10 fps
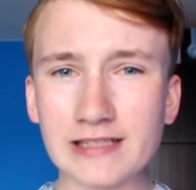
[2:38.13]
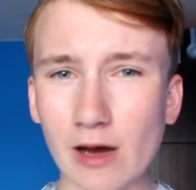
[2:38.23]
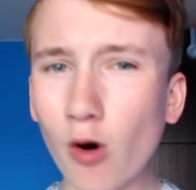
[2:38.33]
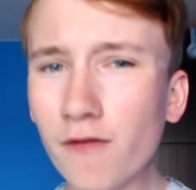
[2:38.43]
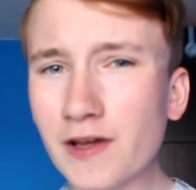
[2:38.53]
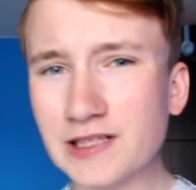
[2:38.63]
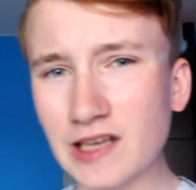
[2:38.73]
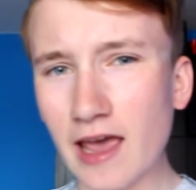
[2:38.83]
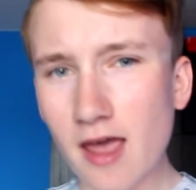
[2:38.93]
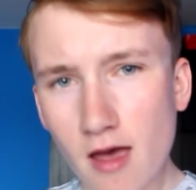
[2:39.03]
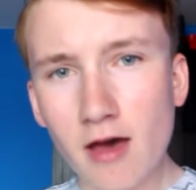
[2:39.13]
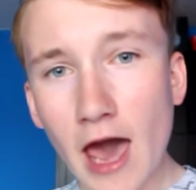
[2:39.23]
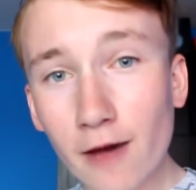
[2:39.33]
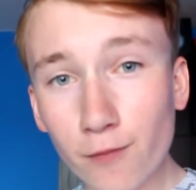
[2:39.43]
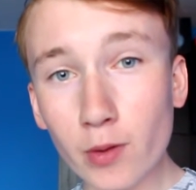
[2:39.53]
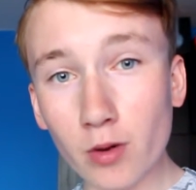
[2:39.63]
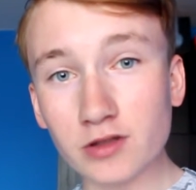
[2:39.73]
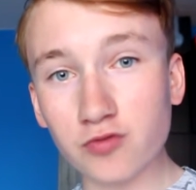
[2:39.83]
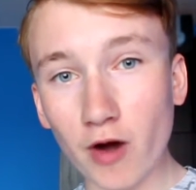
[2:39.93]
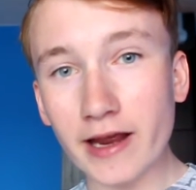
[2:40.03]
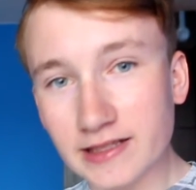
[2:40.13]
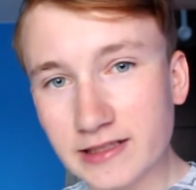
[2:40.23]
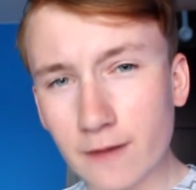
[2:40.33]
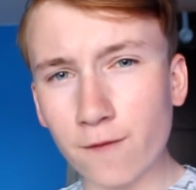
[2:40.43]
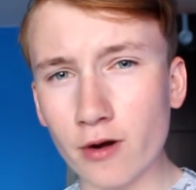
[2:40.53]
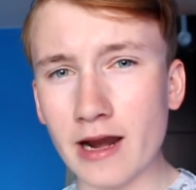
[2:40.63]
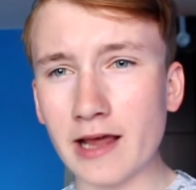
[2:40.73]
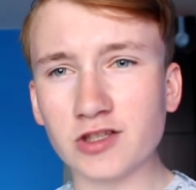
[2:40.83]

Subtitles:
Now, obviously, everyone's raised differently,